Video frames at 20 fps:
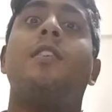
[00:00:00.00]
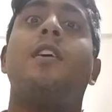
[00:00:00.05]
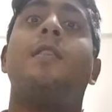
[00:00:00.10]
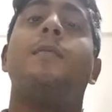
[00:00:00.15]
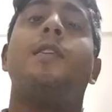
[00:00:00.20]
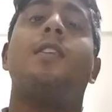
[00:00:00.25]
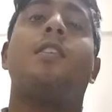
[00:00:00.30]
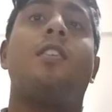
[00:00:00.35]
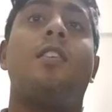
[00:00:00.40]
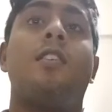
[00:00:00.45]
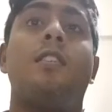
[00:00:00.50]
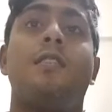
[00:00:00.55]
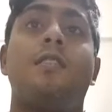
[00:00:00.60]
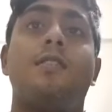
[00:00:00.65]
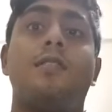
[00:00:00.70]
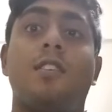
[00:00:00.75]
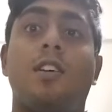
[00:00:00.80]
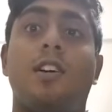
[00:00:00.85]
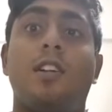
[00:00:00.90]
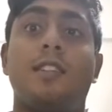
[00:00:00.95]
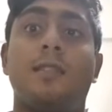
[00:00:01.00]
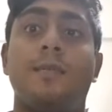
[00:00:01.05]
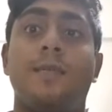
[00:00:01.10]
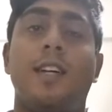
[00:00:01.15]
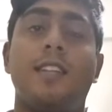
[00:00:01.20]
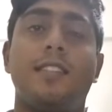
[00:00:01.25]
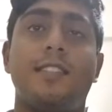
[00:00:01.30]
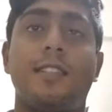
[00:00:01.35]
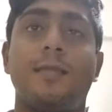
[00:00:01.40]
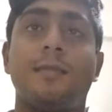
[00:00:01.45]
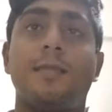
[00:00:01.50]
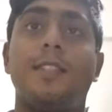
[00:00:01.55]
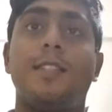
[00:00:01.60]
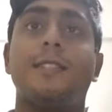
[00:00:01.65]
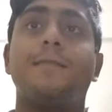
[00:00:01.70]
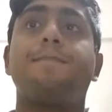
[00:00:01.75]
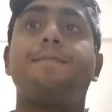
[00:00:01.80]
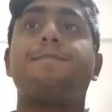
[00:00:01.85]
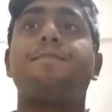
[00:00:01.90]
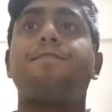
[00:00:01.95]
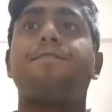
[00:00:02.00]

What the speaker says: on them and call them nothing, but